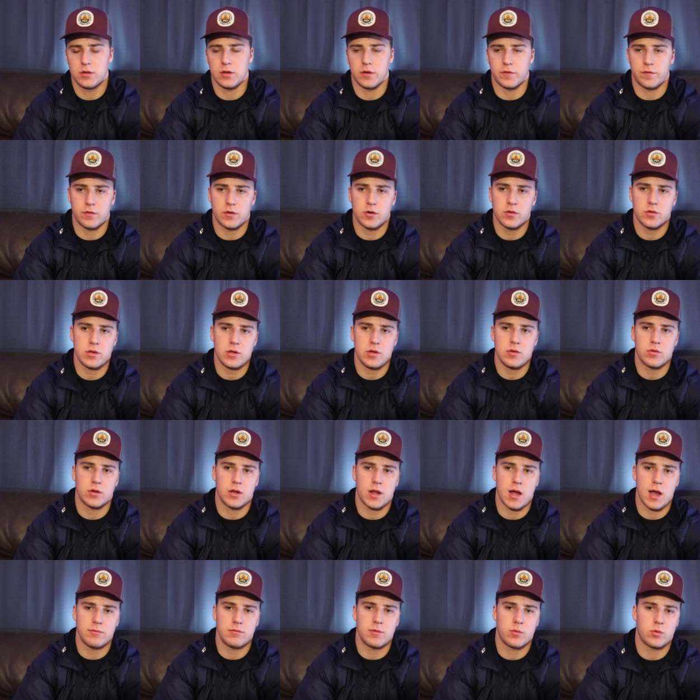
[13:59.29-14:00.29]
The further you
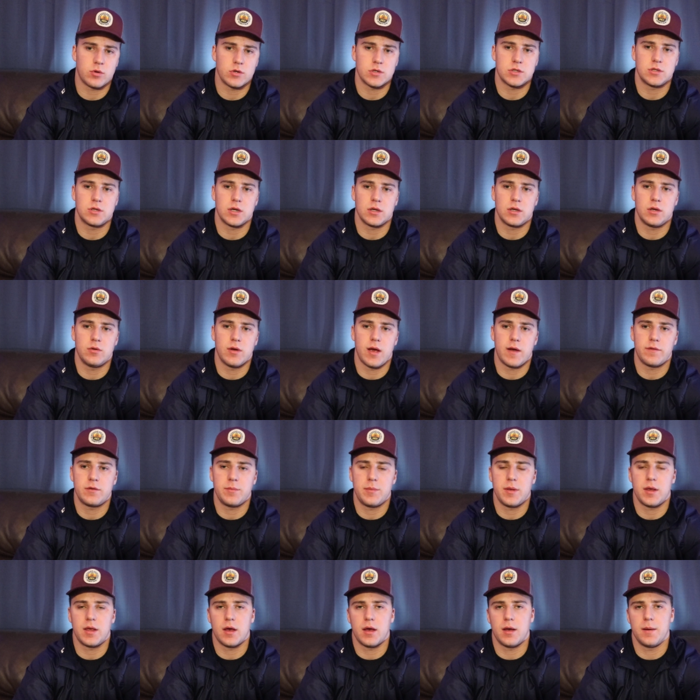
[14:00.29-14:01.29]
climb, the more strict you have
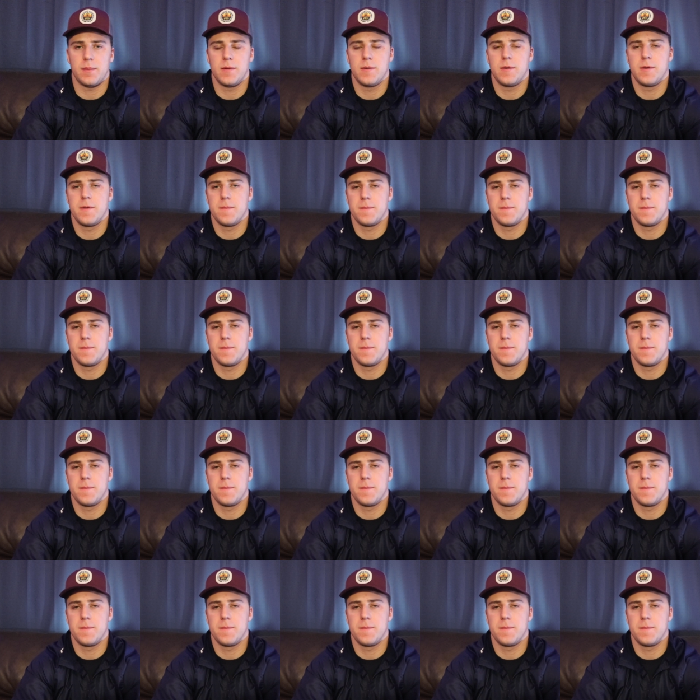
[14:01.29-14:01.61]
to become.